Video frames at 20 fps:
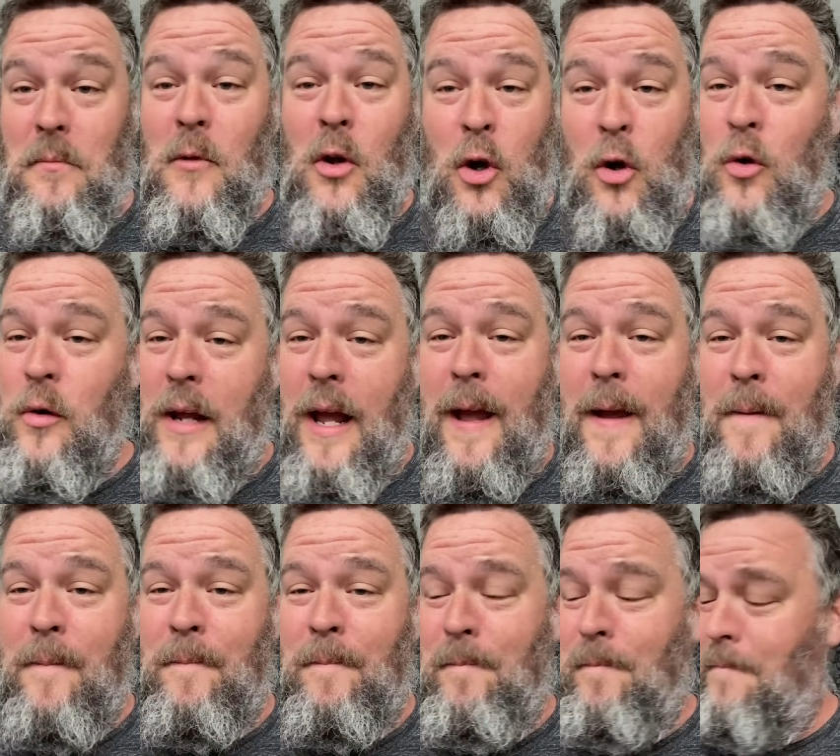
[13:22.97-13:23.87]
Okay.
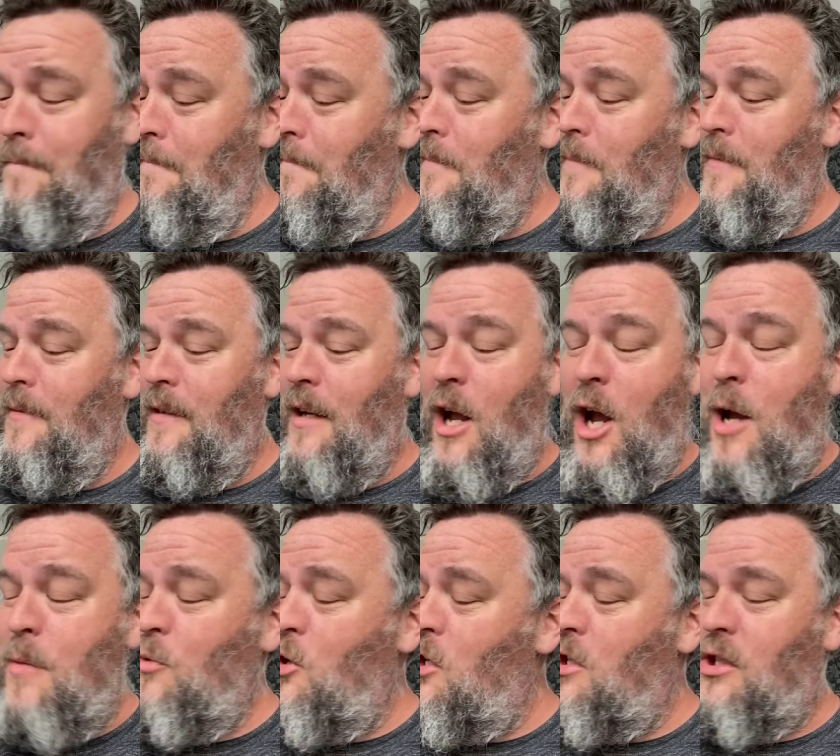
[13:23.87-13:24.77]

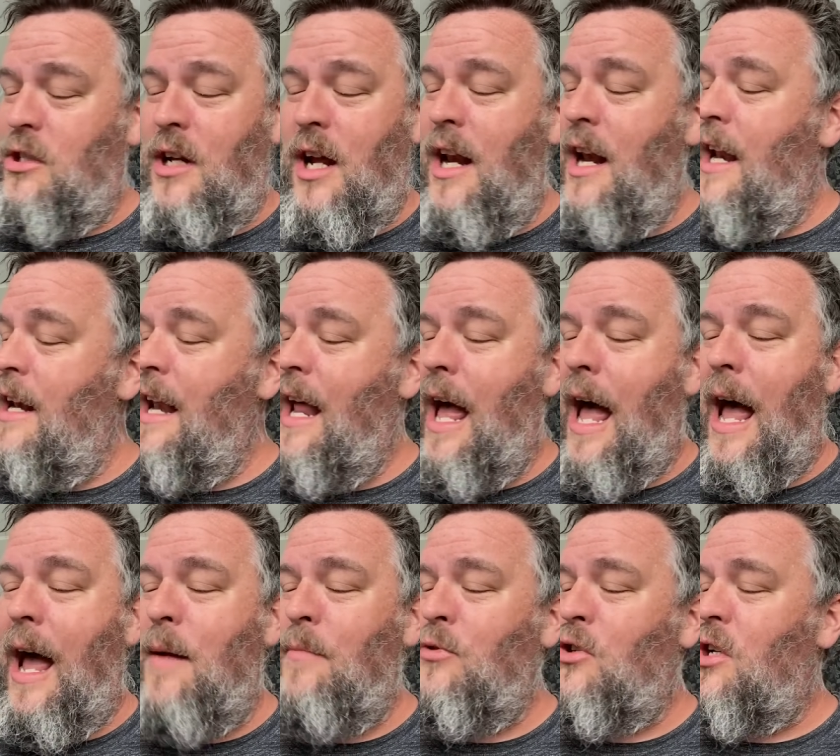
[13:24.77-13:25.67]
I'm just going to,
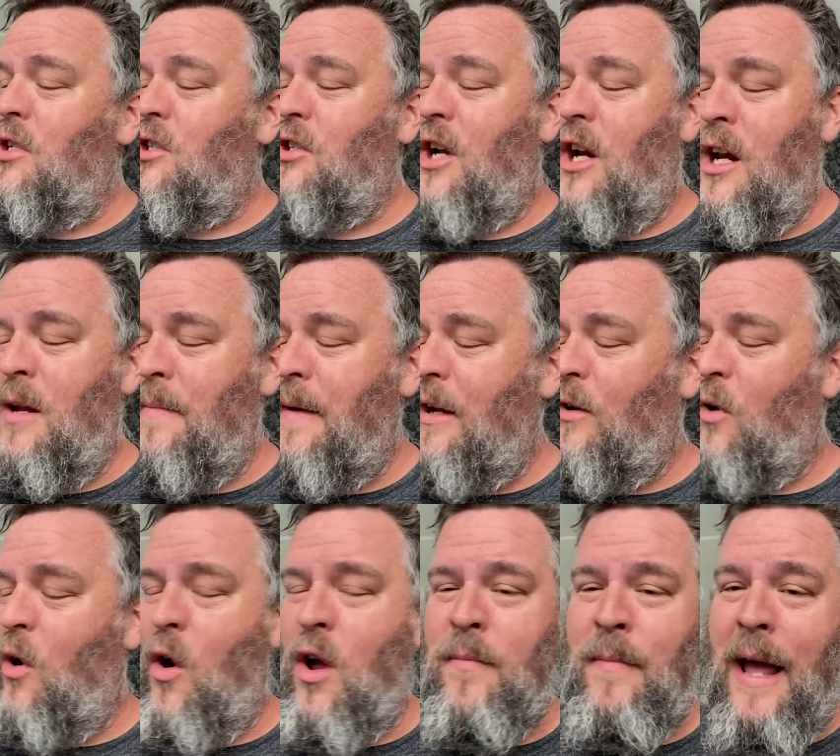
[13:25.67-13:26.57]
I'm just going to be
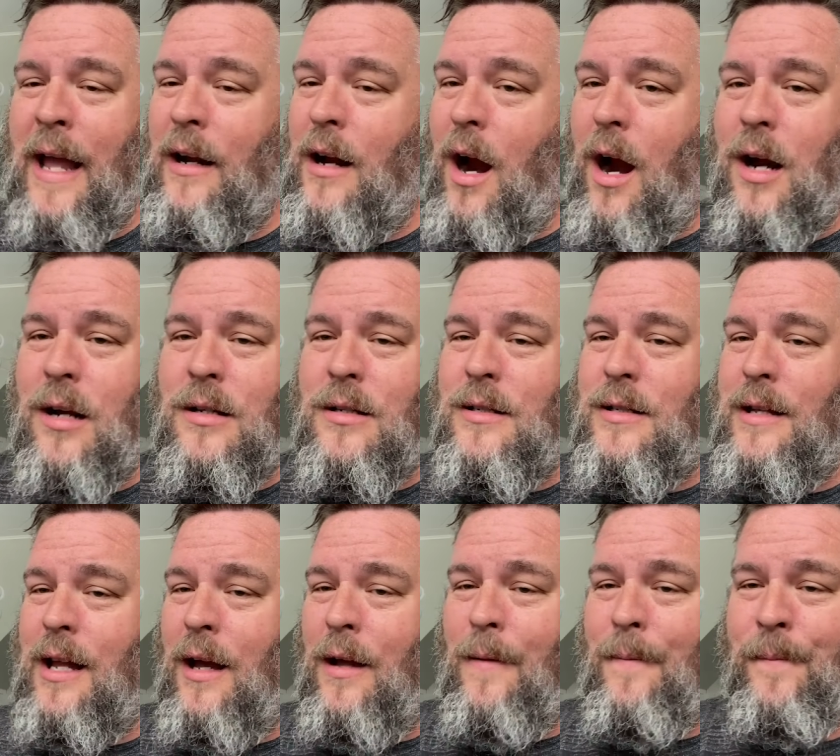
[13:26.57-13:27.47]
growing my garden
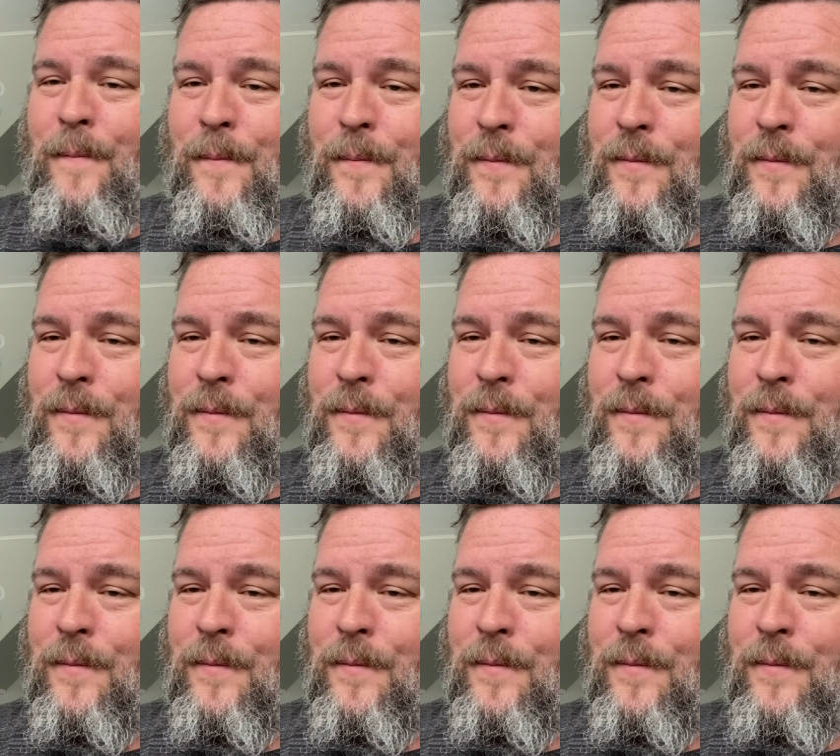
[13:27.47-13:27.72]
still.